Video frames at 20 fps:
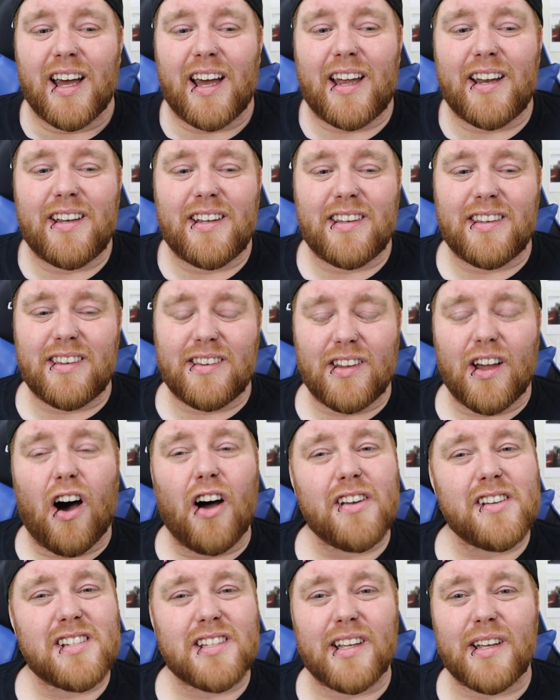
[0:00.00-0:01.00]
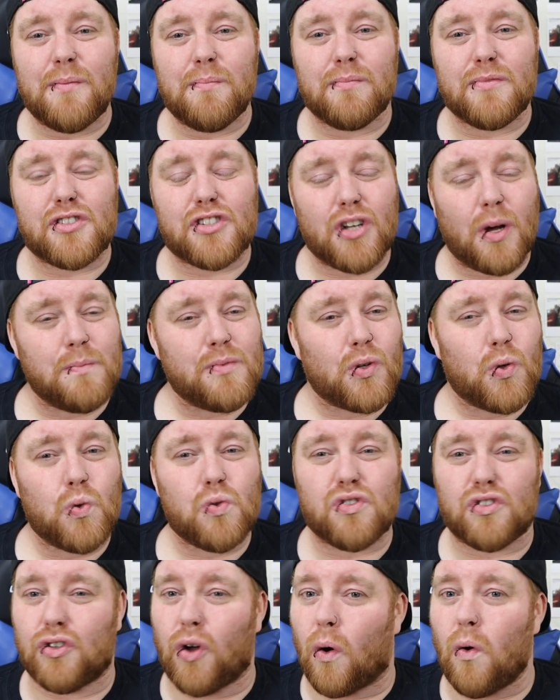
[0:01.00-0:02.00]
And honestly, some
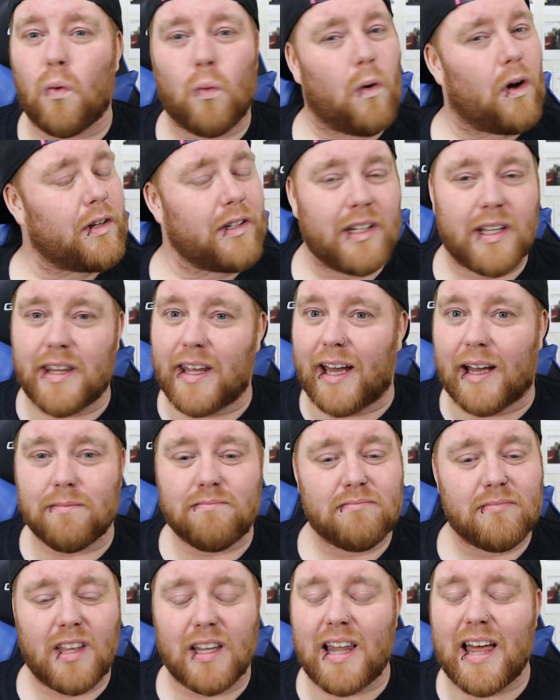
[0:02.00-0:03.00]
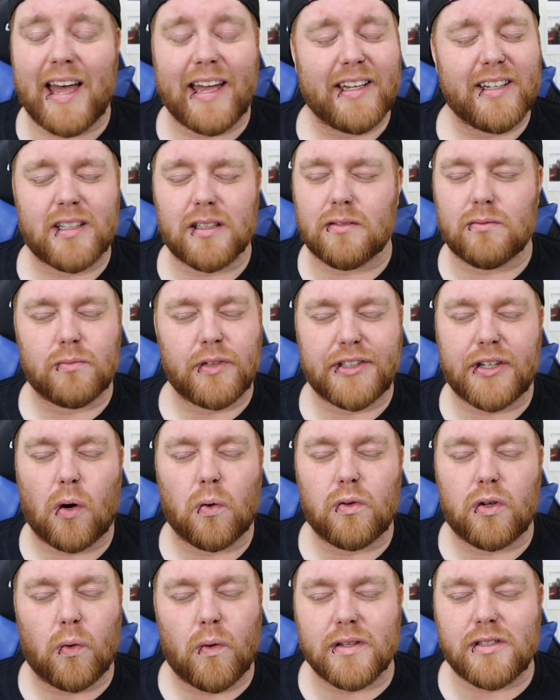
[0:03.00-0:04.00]
schools don't want you there. They're like, we
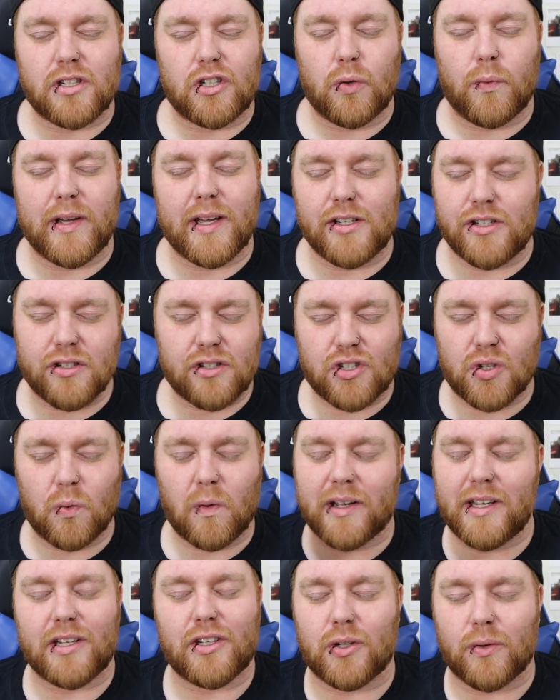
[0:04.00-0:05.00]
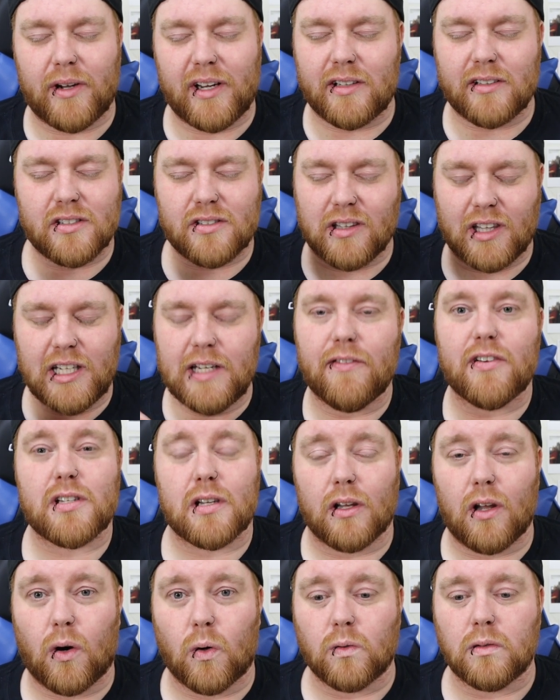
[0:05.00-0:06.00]
don't know what to do here. Just do what you're doing. Just leave us
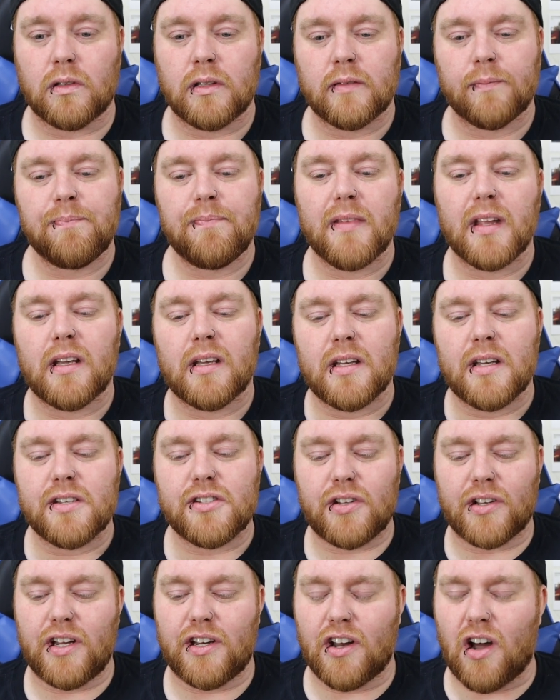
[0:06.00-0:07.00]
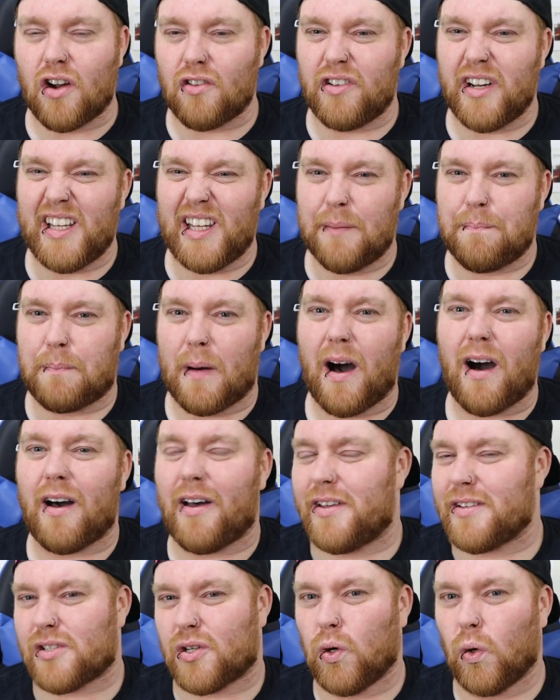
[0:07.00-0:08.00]
alone. So you're not really
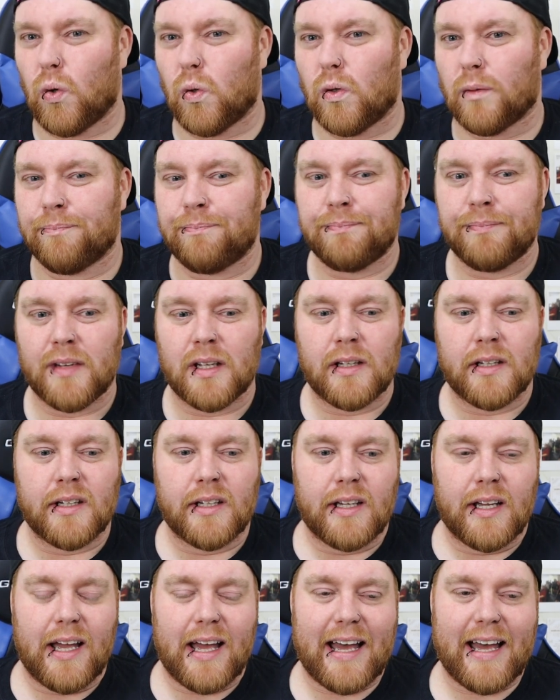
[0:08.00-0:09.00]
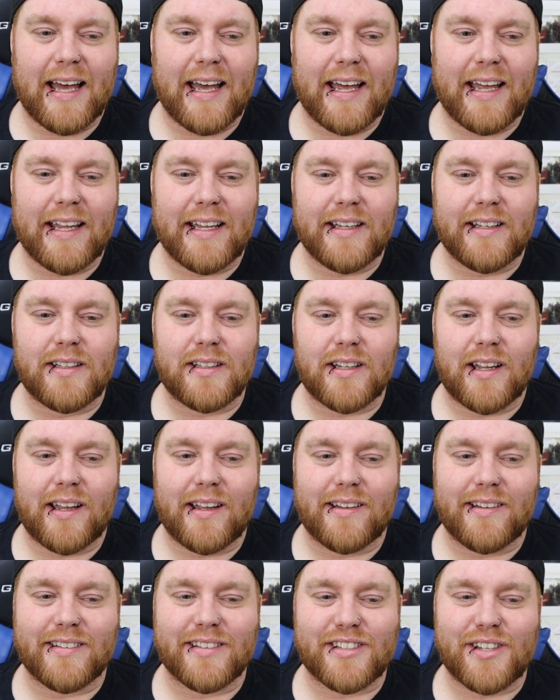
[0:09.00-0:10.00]
part of school. And
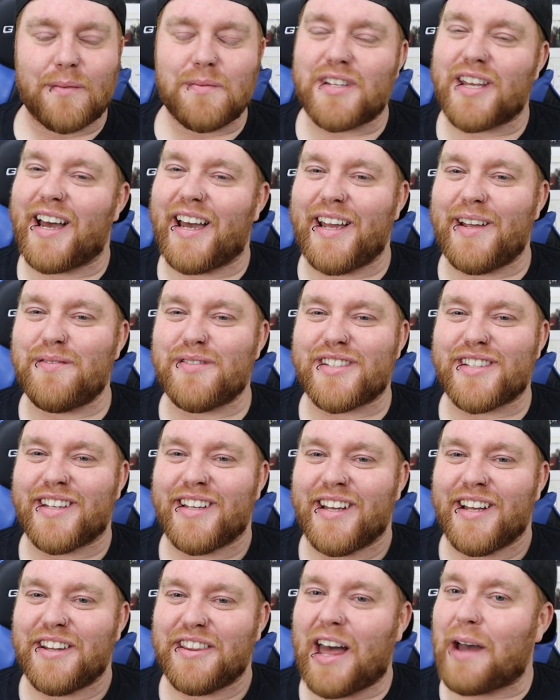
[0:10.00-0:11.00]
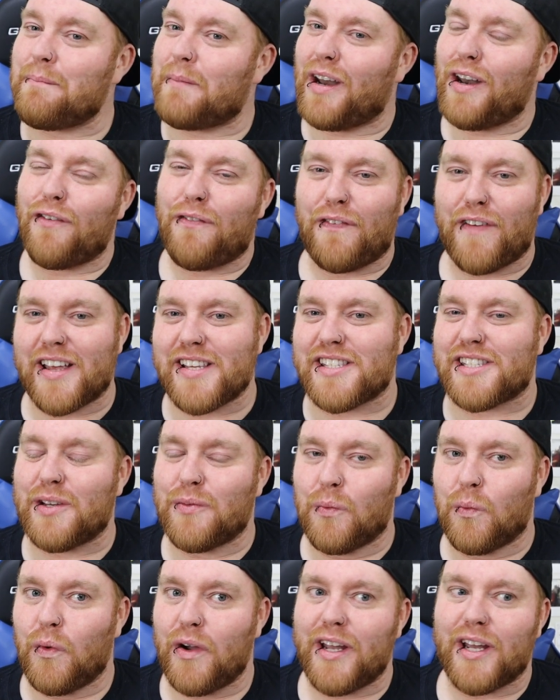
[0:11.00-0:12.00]
sometimes that manifests
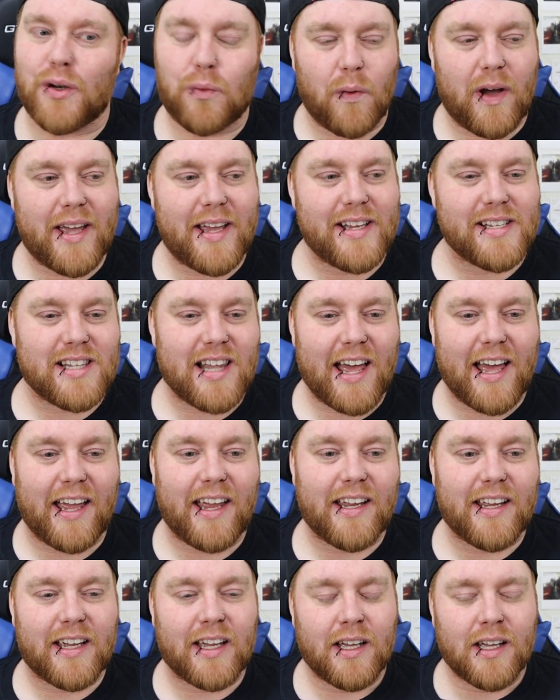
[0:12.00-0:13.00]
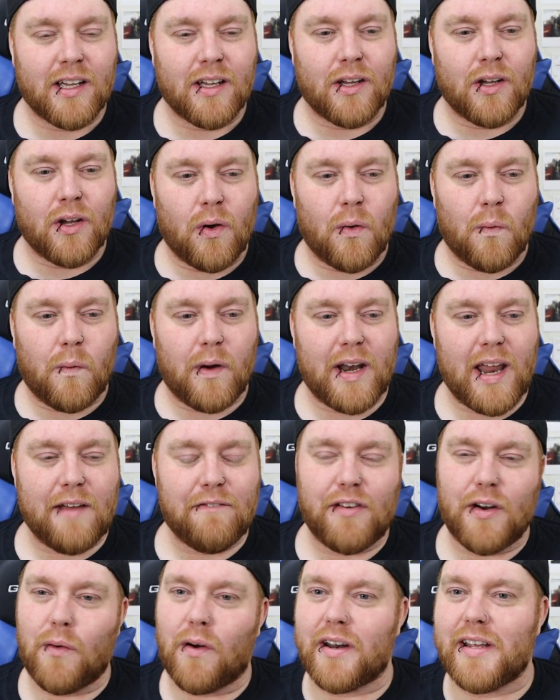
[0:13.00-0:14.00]
in weird ways, like when
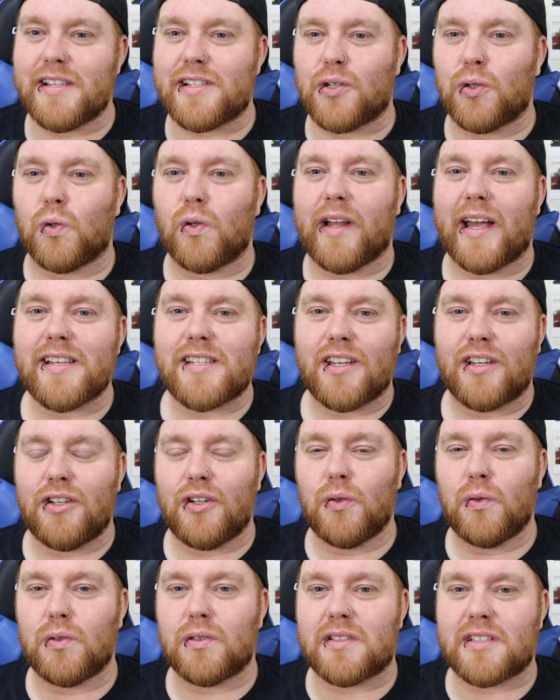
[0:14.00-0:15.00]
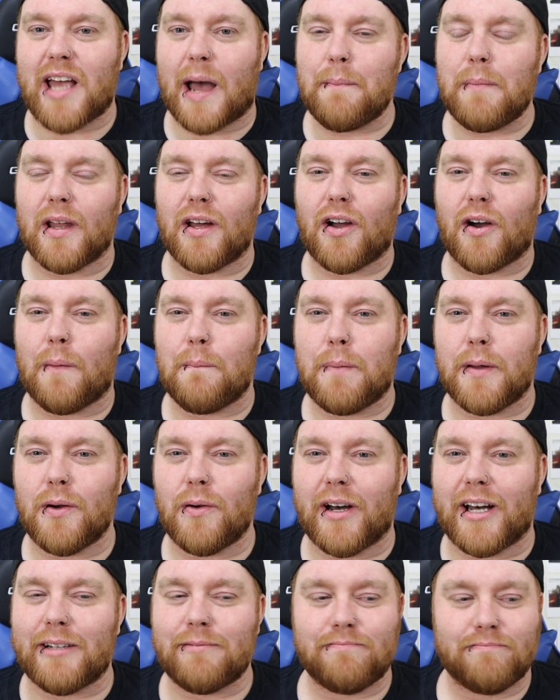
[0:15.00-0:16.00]
everyone at school gets a new tablet
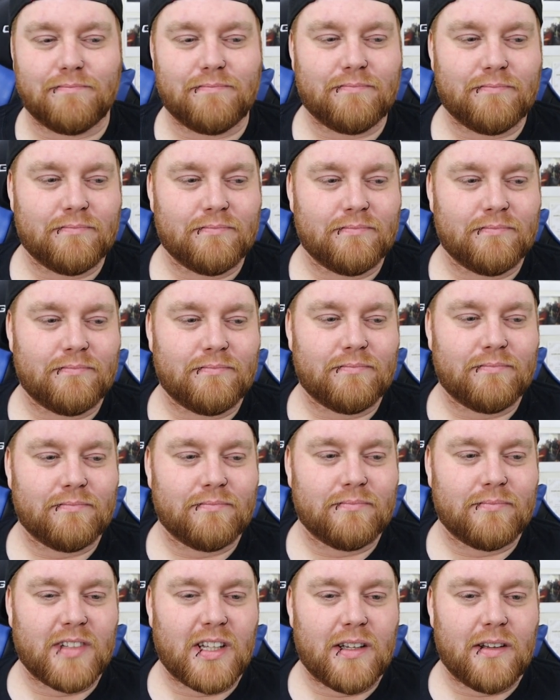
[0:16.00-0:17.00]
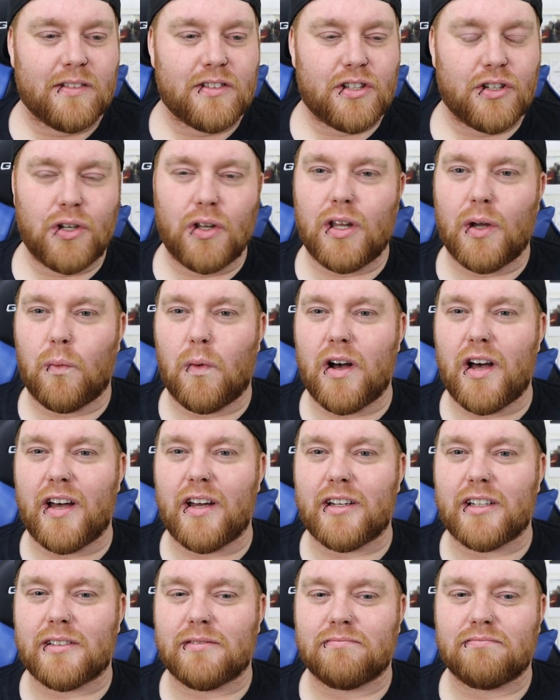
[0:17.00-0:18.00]
computer to do their
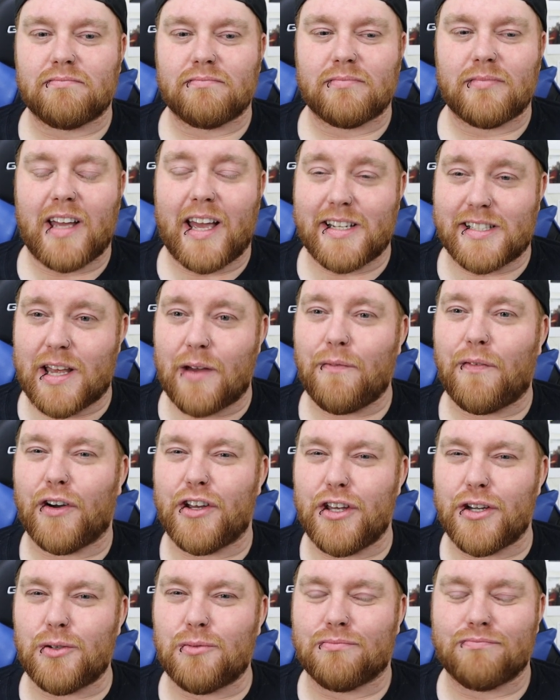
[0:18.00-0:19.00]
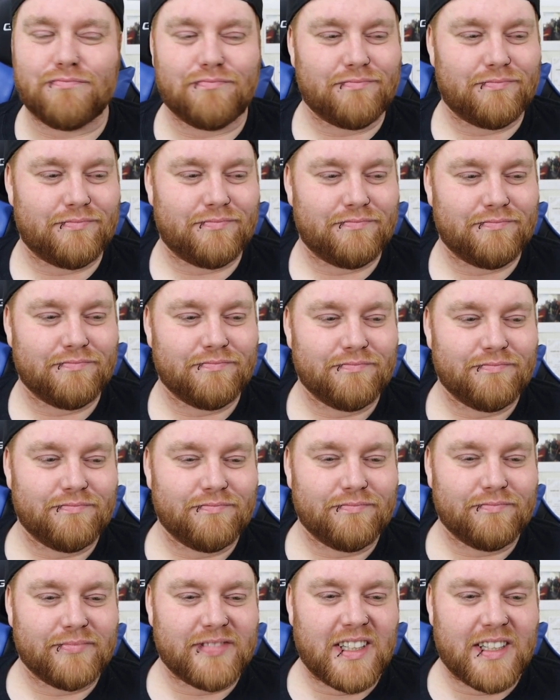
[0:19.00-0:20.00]
work, except for you.
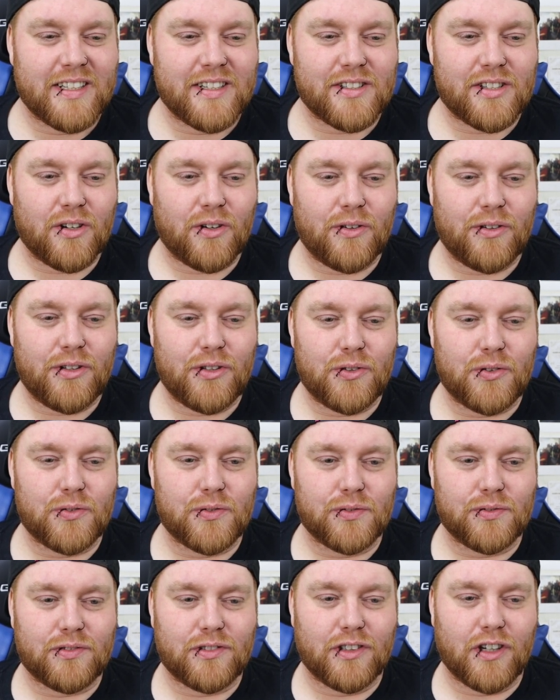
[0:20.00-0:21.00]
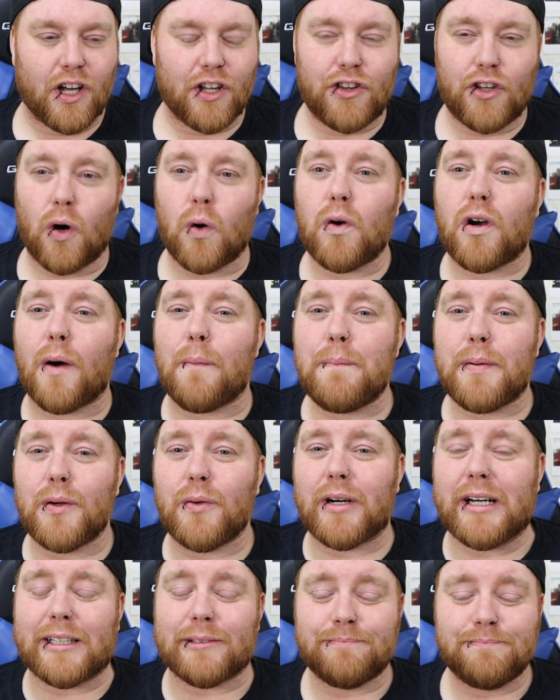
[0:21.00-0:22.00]
So you've got no
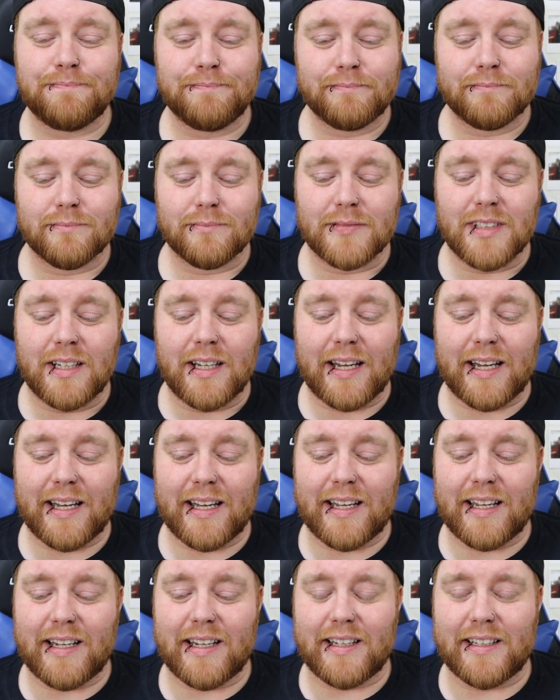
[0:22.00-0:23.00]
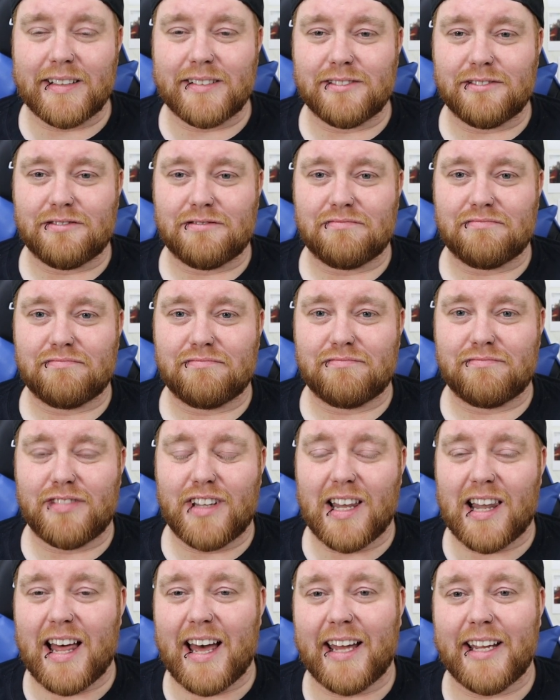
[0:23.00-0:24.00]
computer. And
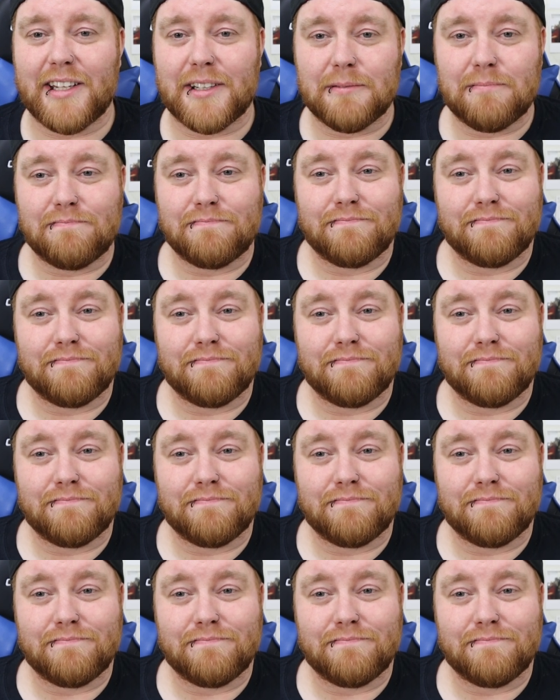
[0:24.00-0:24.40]
they're like,